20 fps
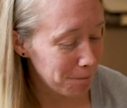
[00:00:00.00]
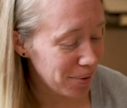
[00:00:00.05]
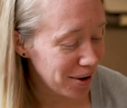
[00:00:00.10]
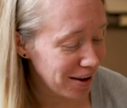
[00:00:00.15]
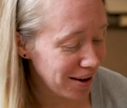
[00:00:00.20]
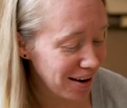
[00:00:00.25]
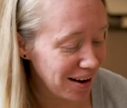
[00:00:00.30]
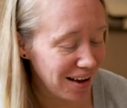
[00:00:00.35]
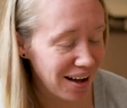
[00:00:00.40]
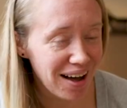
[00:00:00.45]

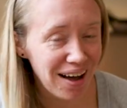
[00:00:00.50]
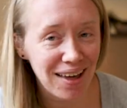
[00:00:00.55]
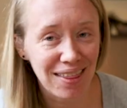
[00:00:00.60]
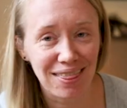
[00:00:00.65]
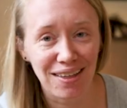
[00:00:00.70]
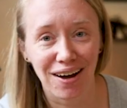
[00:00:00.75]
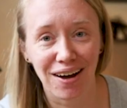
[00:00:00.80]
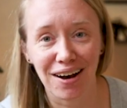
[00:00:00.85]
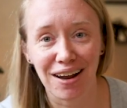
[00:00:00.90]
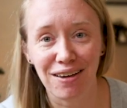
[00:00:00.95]
But I
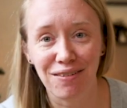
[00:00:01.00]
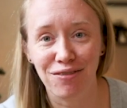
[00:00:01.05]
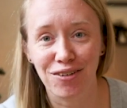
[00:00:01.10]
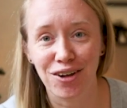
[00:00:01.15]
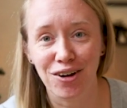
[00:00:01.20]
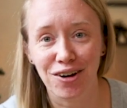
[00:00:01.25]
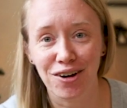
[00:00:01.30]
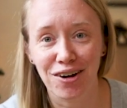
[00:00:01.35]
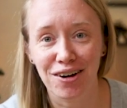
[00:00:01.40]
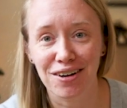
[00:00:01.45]
thought if
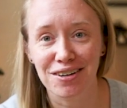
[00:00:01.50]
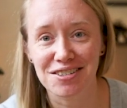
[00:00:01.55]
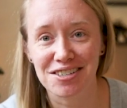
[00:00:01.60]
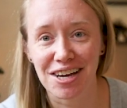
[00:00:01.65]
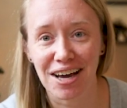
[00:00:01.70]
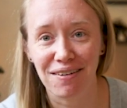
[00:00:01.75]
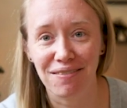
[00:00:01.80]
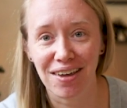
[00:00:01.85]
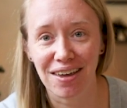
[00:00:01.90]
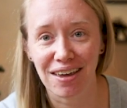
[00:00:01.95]
you're
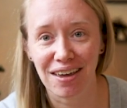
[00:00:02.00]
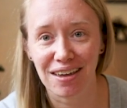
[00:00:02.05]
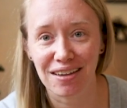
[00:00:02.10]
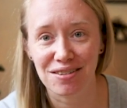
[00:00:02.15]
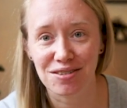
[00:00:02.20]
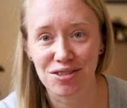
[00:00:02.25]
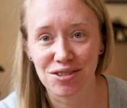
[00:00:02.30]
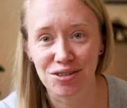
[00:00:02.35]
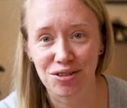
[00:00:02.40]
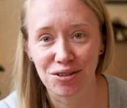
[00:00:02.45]
diving
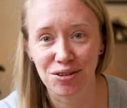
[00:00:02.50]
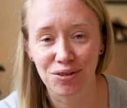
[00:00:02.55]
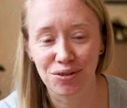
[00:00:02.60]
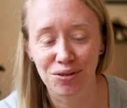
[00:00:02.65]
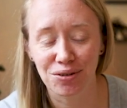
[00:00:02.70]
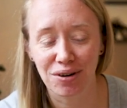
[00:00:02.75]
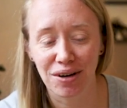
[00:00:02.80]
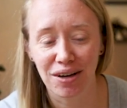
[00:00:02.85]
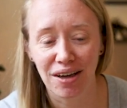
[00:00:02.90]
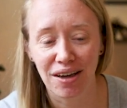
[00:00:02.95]

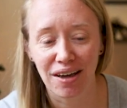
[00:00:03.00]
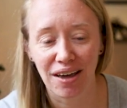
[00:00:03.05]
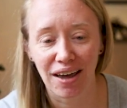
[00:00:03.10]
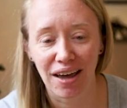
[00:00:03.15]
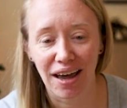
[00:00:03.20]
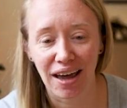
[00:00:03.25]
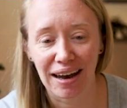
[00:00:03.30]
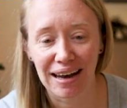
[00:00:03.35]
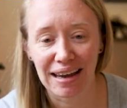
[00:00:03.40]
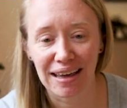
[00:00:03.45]
into
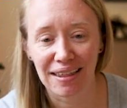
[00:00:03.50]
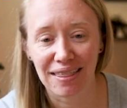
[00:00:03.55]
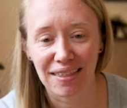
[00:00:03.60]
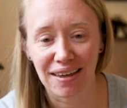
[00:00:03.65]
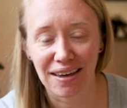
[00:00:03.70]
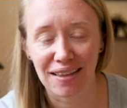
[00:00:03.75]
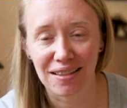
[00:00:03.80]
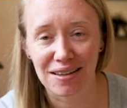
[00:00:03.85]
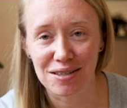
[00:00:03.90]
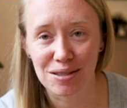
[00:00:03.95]

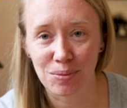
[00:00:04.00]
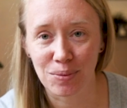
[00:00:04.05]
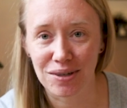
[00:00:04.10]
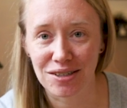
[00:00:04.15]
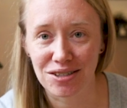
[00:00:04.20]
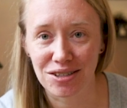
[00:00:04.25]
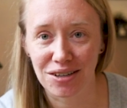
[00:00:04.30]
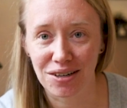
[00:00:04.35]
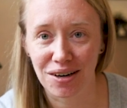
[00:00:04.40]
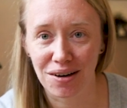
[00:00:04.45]
anything this
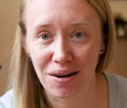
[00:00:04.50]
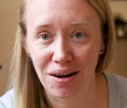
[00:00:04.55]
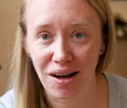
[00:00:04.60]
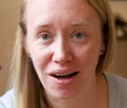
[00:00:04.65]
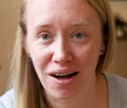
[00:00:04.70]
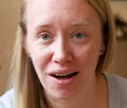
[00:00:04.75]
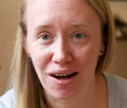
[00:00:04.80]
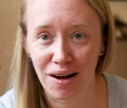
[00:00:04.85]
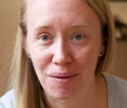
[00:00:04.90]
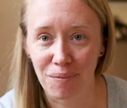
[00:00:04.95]
winter,
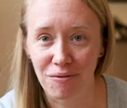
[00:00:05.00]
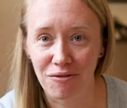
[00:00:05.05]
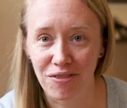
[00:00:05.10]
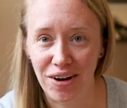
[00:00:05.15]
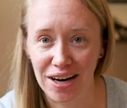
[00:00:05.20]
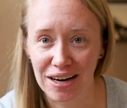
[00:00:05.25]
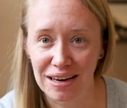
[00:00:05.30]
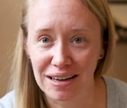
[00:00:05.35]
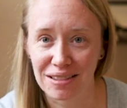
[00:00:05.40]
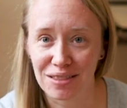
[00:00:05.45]
um,
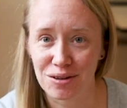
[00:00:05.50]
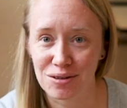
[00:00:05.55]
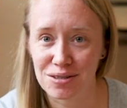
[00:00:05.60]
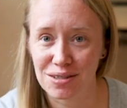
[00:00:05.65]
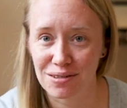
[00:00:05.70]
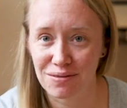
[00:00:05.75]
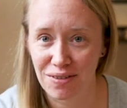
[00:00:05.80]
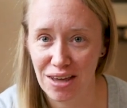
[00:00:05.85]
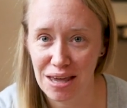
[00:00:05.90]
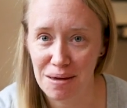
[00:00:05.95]
finding
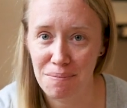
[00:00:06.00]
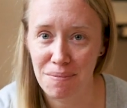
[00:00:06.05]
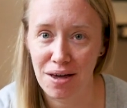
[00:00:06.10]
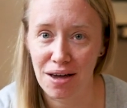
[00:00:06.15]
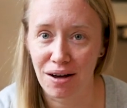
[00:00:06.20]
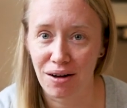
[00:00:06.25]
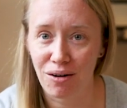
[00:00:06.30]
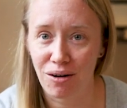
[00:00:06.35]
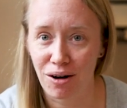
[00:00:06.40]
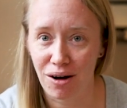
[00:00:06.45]
those
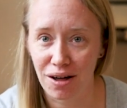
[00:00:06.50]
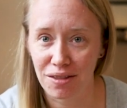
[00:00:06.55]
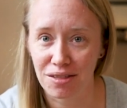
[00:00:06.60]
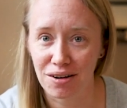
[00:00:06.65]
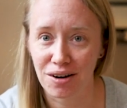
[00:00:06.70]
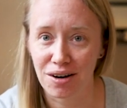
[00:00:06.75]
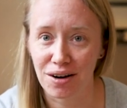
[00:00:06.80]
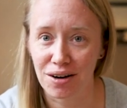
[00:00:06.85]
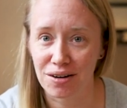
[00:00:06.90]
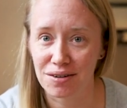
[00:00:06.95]
female
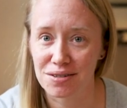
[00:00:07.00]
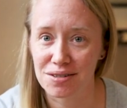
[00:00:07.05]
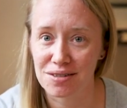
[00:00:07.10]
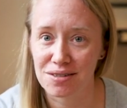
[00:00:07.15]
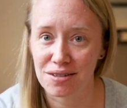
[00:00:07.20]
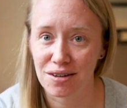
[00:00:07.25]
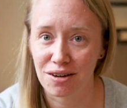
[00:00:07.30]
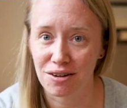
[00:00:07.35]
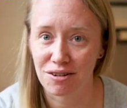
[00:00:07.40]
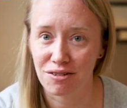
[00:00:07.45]

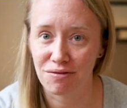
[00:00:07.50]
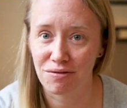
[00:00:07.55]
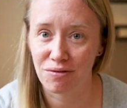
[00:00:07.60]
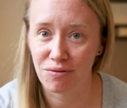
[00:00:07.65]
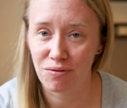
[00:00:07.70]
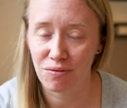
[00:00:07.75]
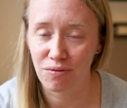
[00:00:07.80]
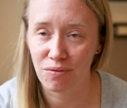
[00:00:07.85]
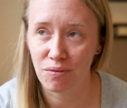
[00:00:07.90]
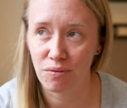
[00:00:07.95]
authors of
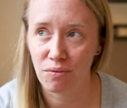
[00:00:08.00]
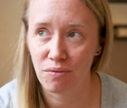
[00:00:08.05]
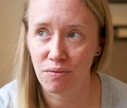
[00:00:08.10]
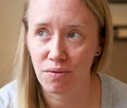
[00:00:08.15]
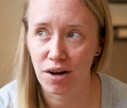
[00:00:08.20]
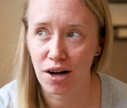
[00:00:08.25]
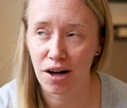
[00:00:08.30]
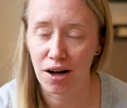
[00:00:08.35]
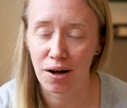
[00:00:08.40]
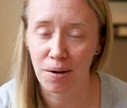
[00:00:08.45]

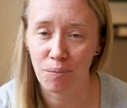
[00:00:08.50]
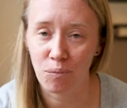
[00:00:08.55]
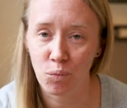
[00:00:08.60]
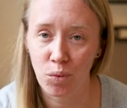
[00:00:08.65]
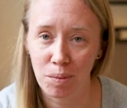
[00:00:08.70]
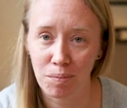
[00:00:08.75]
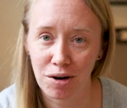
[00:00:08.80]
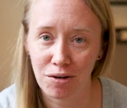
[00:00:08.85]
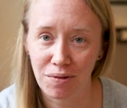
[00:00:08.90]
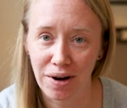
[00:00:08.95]
Um,
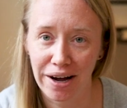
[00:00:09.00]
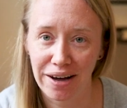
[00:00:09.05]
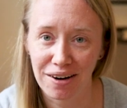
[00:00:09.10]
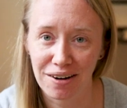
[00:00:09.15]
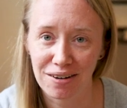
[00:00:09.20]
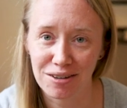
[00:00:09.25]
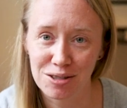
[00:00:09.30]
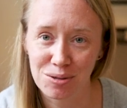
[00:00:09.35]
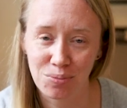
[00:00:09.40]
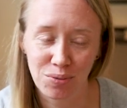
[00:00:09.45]
women
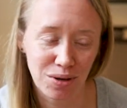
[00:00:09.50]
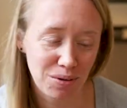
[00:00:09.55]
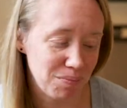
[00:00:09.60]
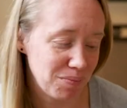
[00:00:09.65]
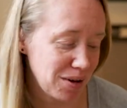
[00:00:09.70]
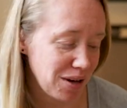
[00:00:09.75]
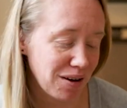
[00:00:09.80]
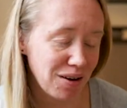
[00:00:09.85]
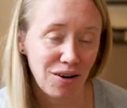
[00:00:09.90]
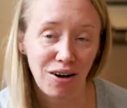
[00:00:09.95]
riders would
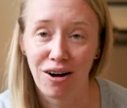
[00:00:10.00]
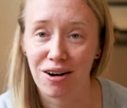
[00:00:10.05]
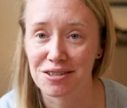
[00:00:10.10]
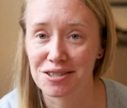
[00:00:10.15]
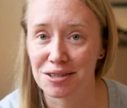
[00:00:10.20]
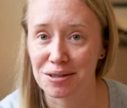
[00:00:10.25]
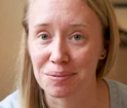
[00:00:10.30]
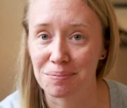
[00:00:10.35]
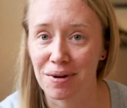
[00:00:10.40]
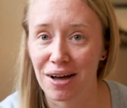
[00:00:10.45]
be an
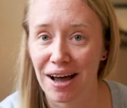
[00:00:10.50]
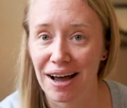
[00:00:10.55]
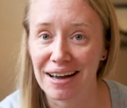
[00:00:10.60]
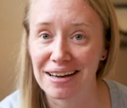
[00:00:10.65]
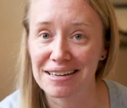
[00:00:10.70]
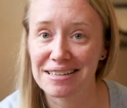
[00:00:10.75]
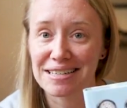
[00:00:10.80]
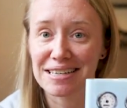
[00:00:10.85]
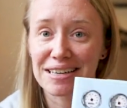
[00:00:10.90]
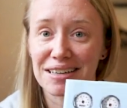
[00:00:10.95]
awesome
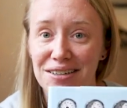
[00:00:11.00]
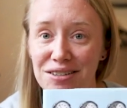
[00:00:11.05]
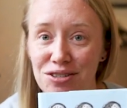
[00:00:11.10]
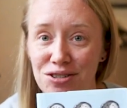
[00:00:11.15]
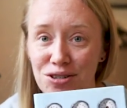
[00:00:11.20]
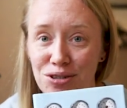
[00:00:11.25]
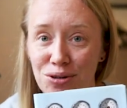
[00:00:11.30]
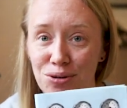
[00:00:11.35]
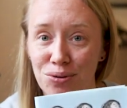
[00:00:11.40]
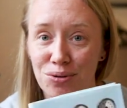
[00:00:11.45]
idea
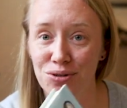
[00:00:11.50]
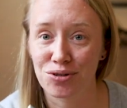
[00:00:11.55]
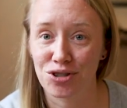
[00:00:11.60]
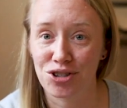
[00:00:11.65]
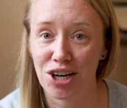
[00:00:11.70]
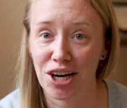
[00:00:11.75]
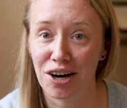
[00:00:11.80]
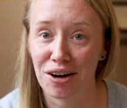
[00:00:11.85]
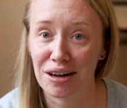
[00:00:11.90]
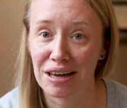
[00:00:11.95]
to
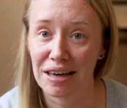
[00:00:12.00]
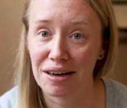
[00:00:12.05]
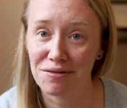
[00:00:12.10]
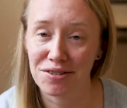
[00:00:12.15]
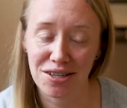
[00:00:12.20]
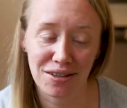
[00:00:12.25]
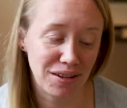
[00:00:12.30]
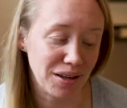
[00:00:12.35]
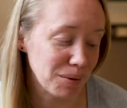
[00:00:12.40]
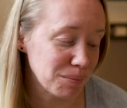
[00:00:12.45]
share and
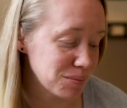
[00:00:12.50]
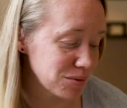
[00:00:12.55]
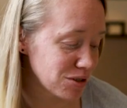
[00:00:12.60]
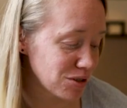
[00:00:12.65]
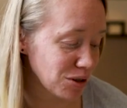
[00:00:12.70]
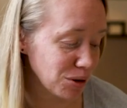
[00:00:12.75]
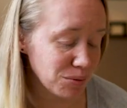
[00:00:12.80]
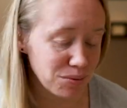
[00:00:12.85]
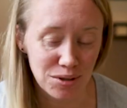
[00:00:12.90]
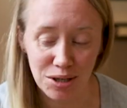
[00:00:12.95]
give to them too.